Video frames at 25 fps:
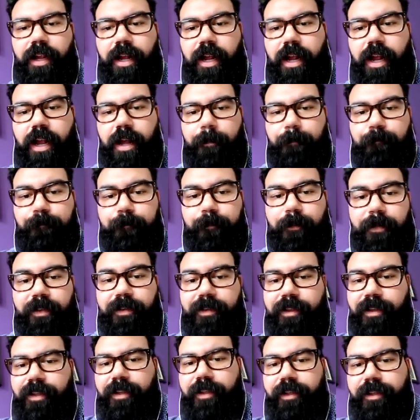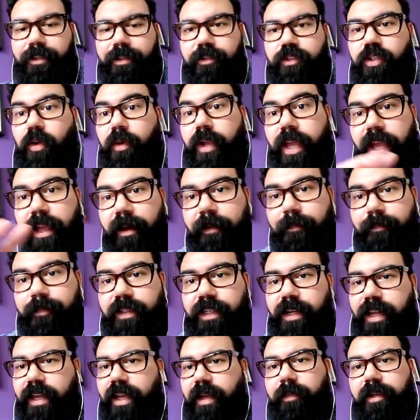Um,
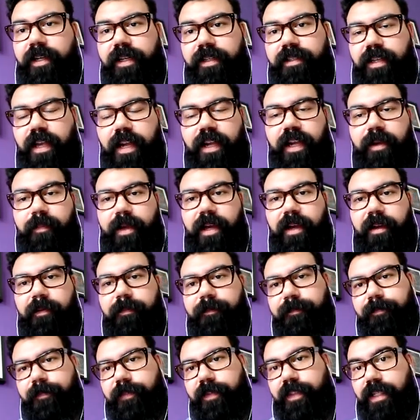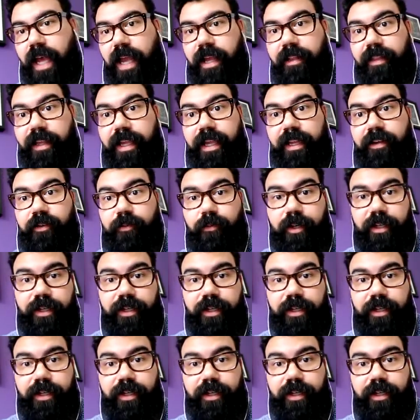Today I'm going to talk about Thailand.